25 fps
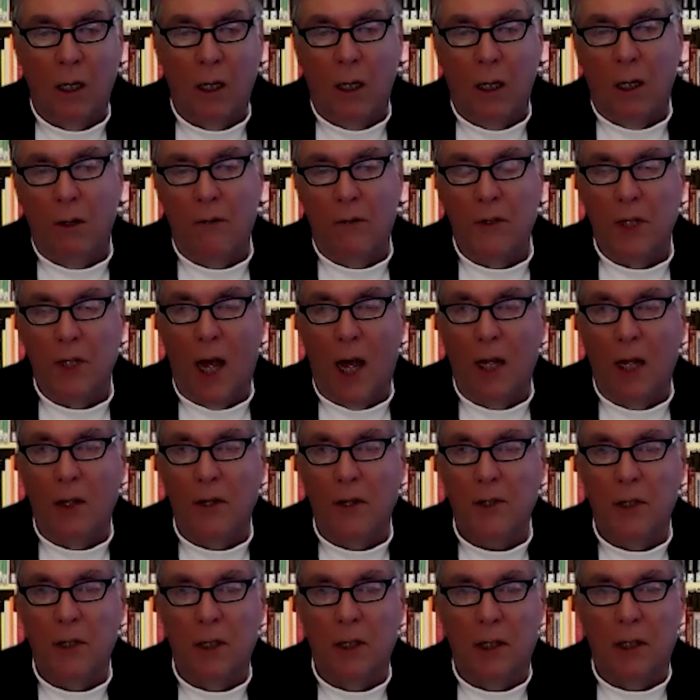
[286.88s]
of
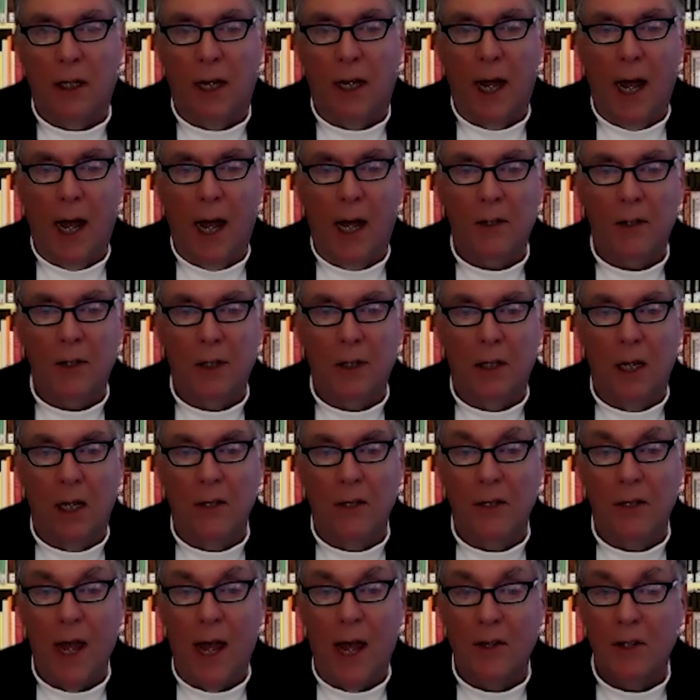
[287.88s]
salicylic acid.
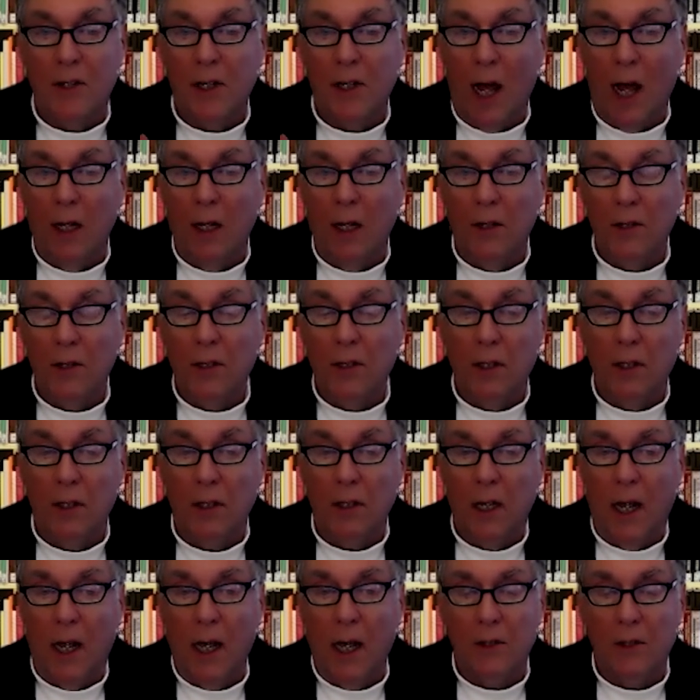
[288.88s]
It's that salicylic
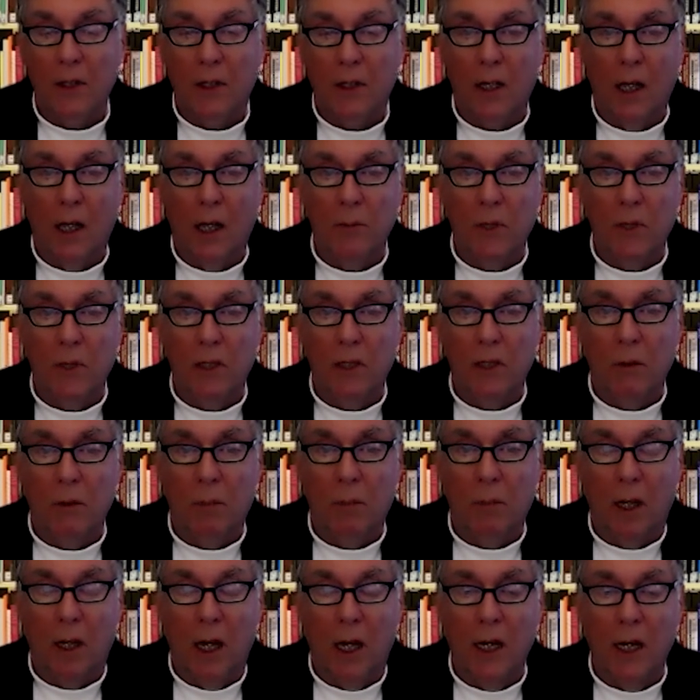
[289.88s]
acid comes into
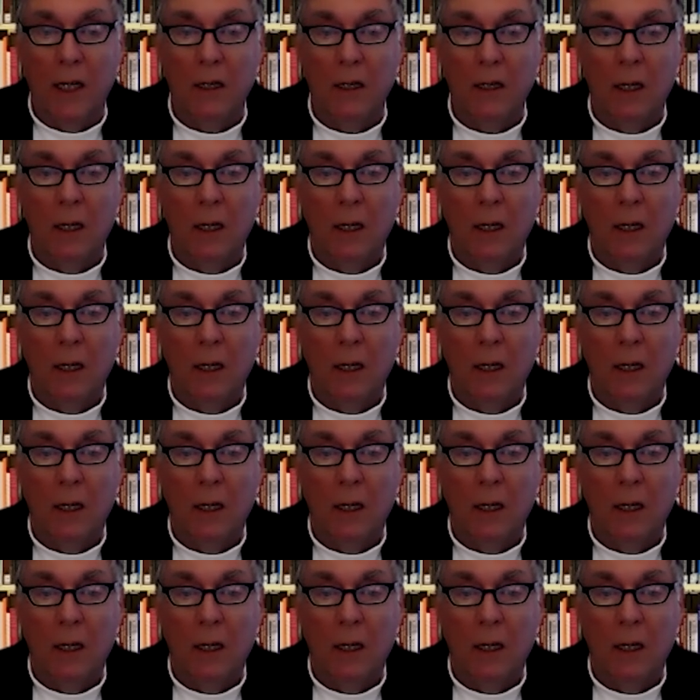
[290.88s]
play